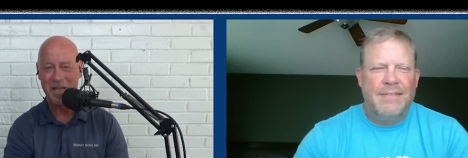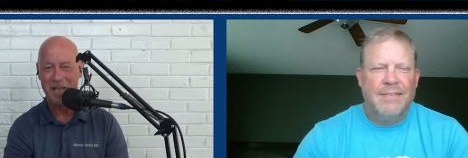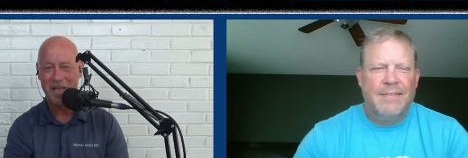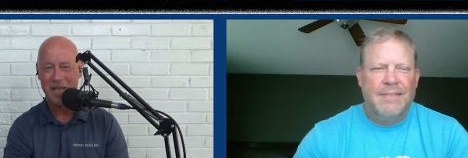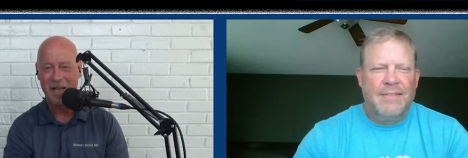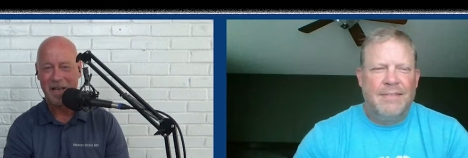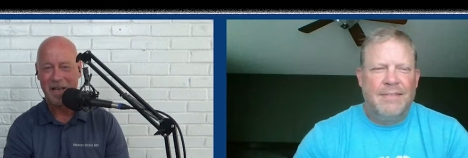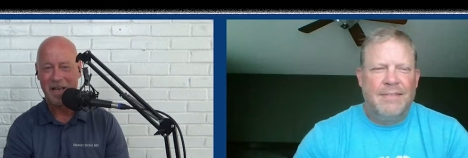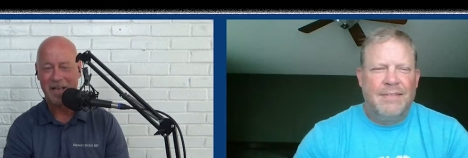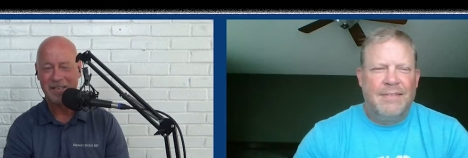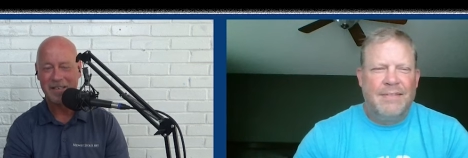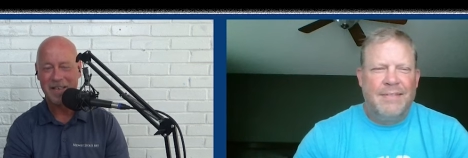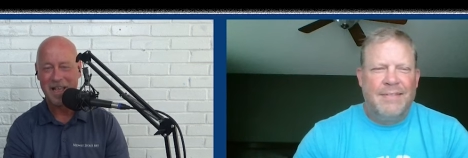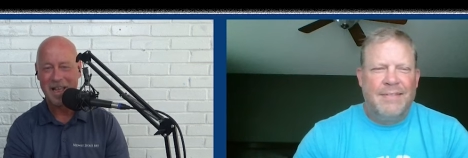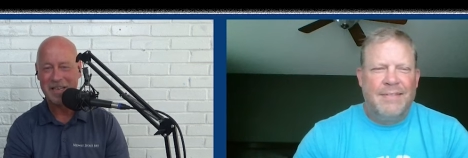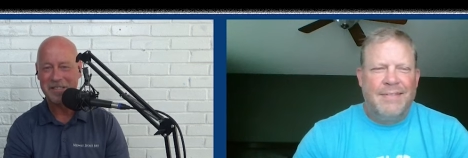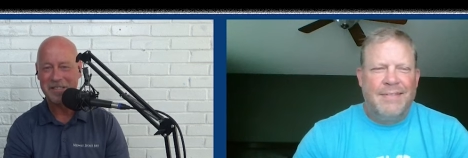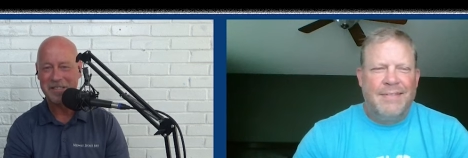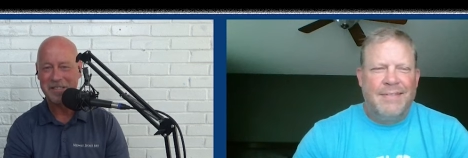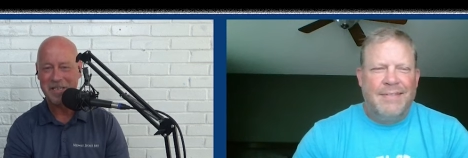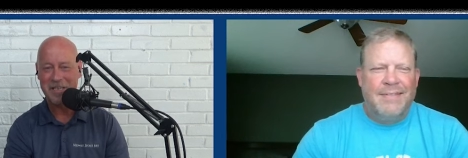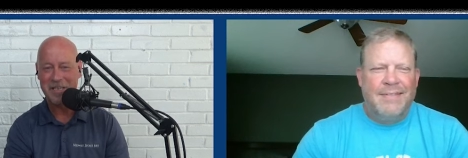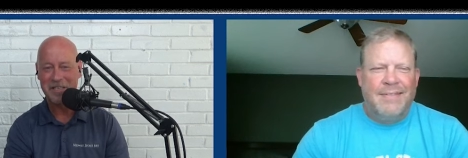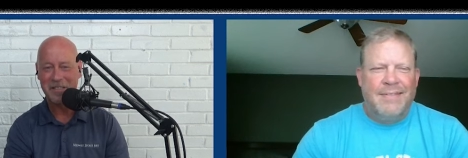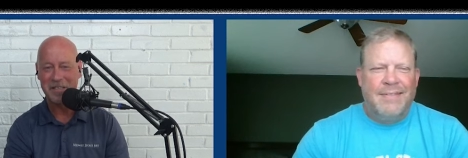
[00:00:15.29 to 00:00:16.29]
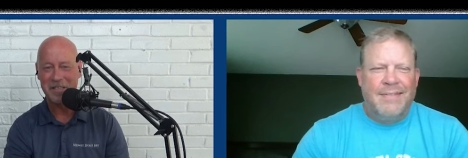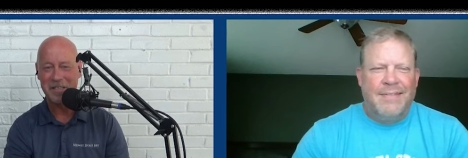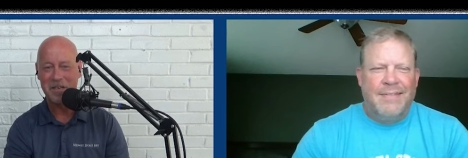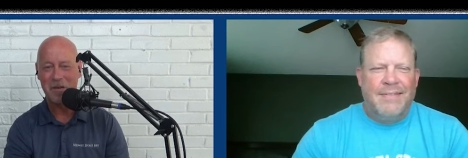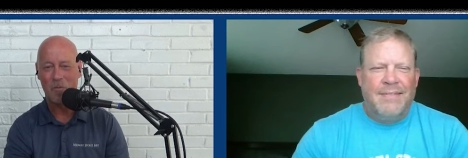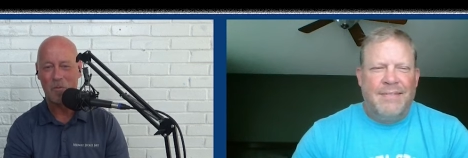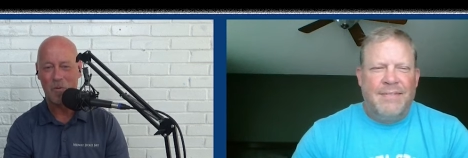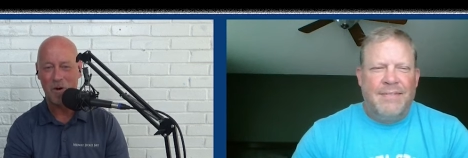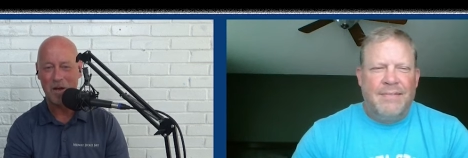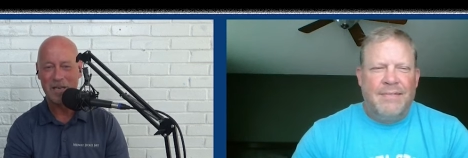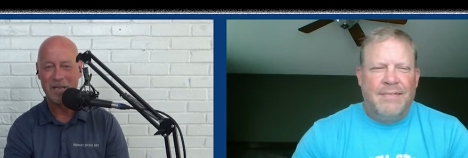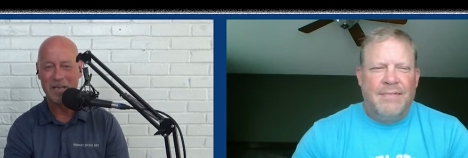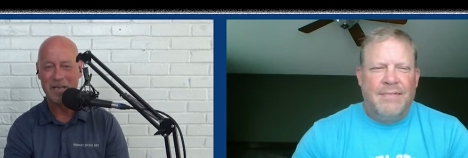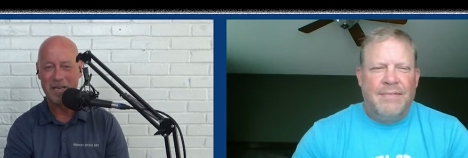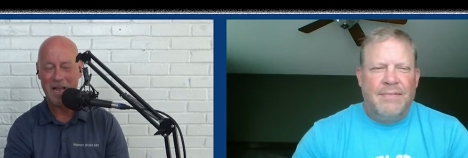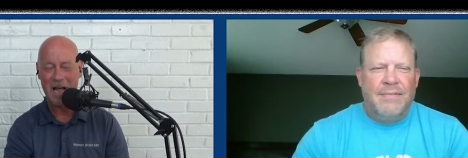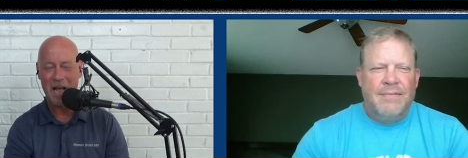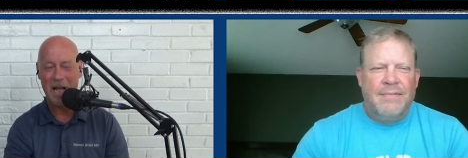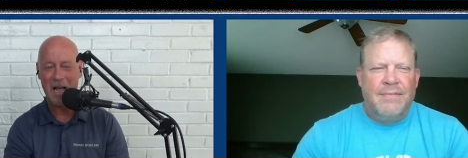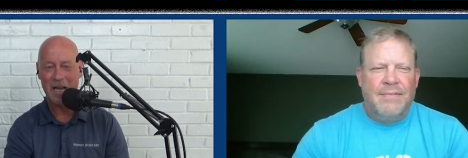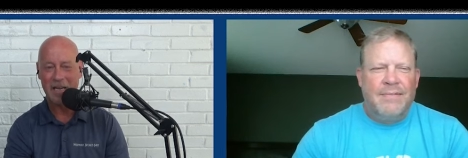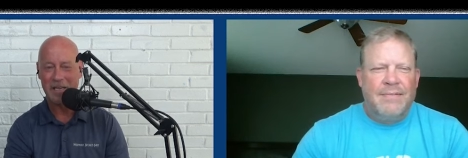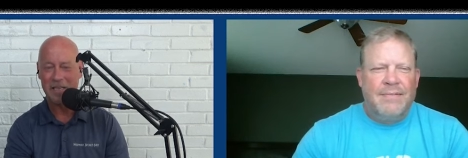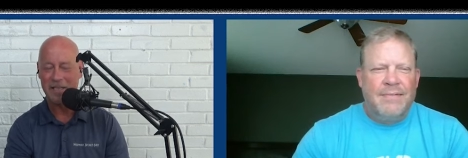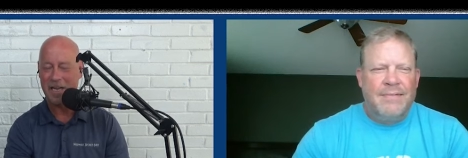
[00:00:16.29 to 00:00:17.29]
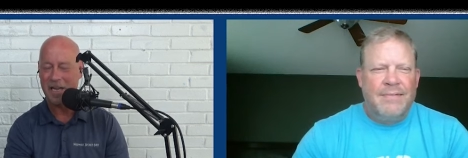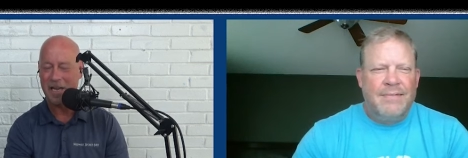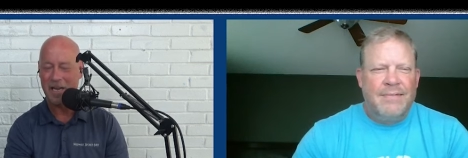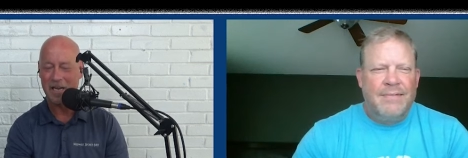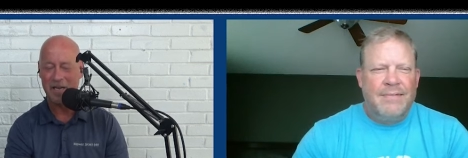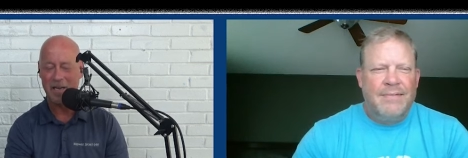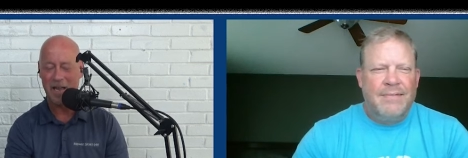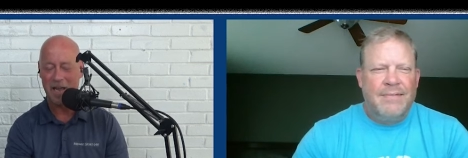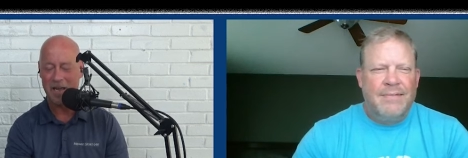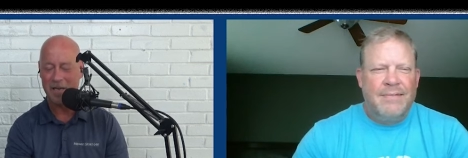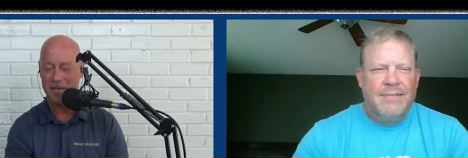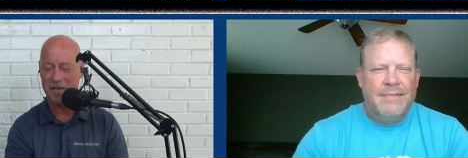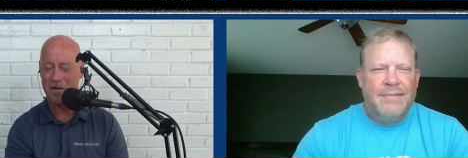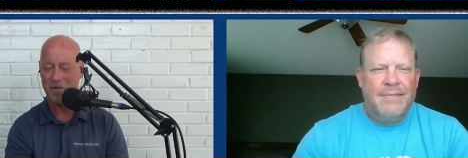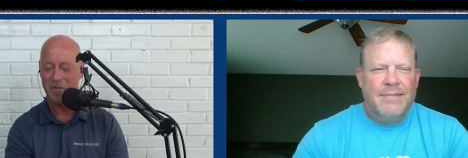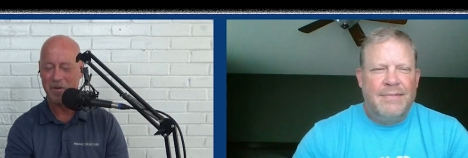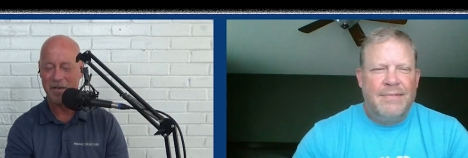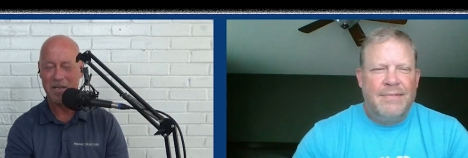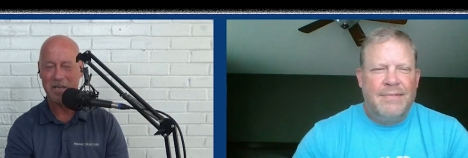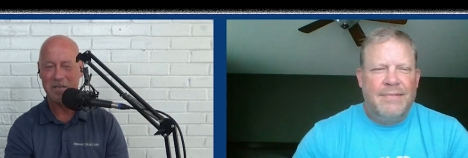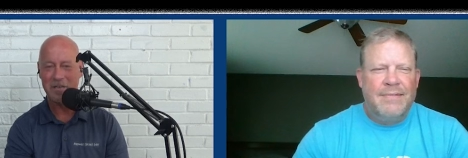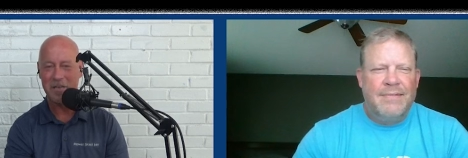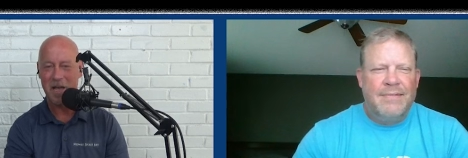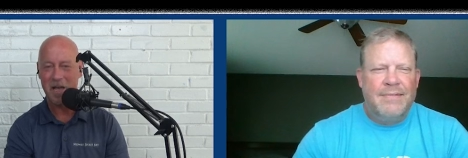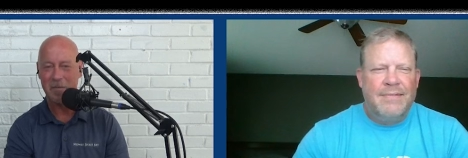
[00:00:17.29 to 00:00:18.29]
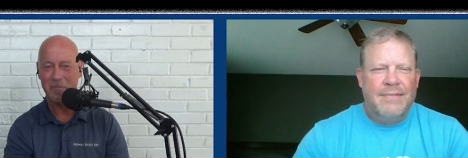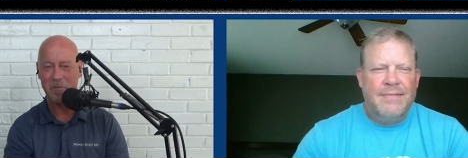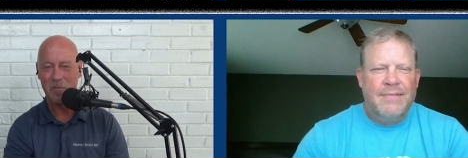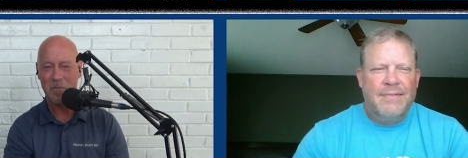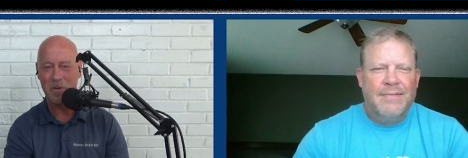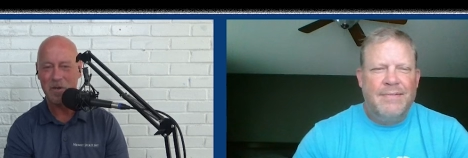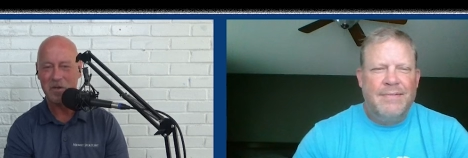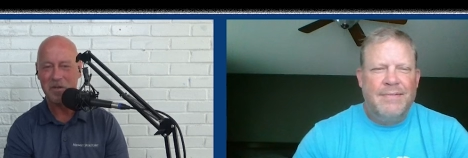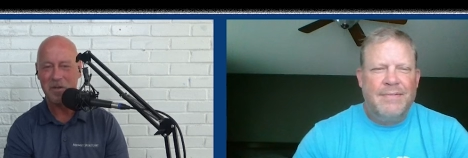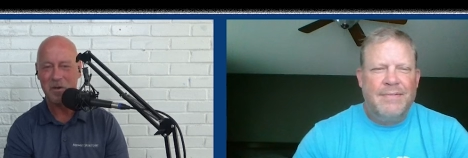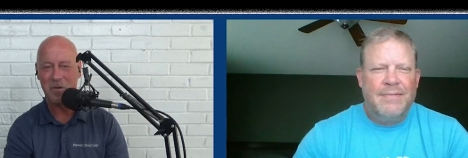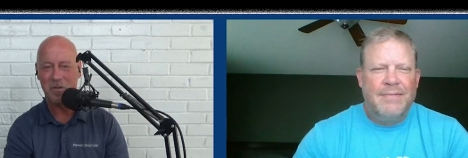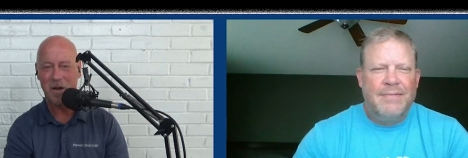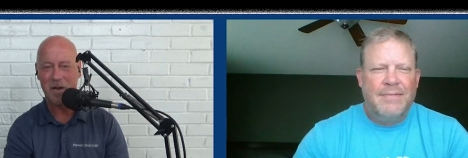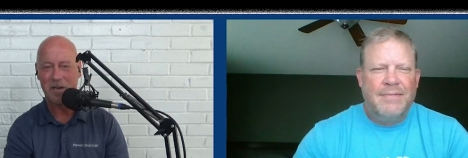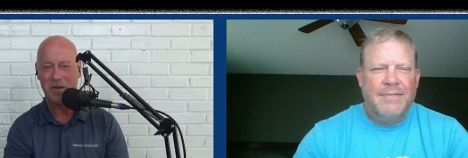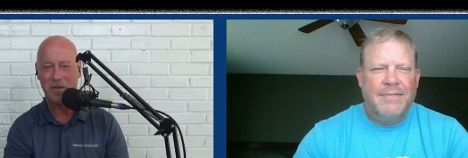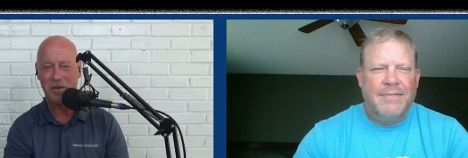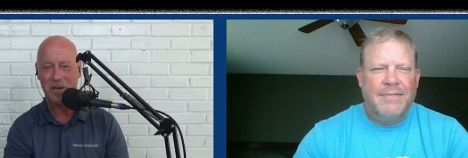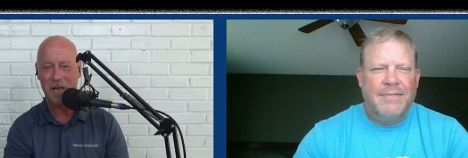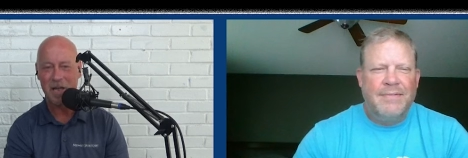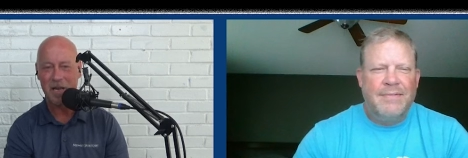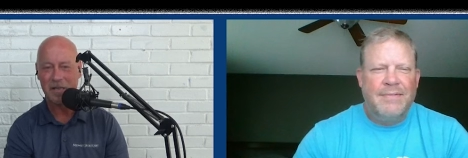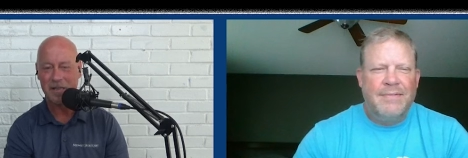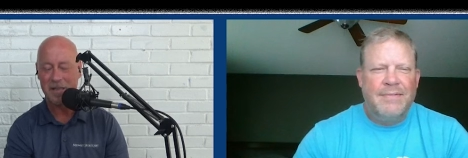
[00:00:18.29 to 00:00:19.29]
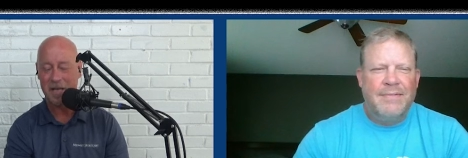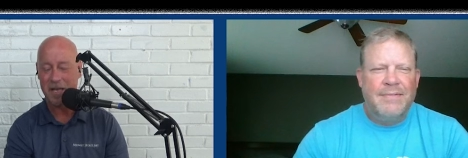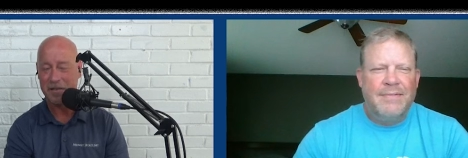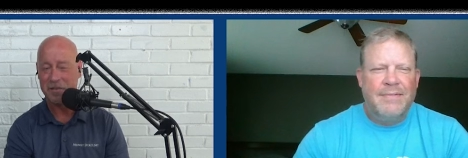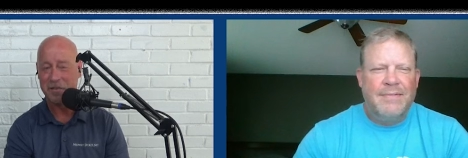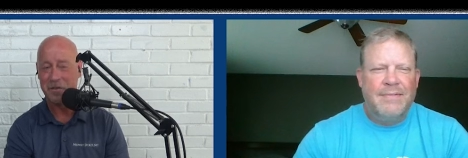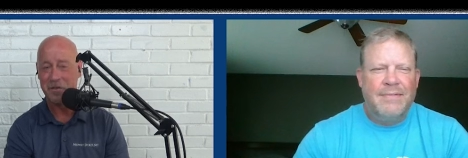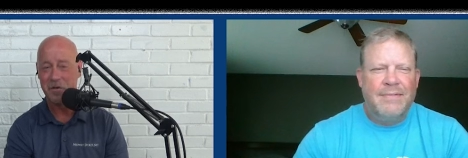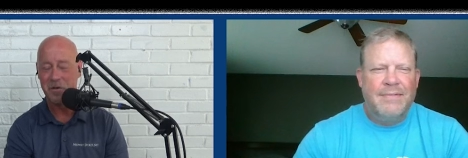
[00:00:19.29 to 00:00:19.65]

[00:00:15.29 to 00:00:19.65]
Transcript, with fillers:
Speaker 1: Uh, last season, one and nine. I, I know anytime you mention a record like that to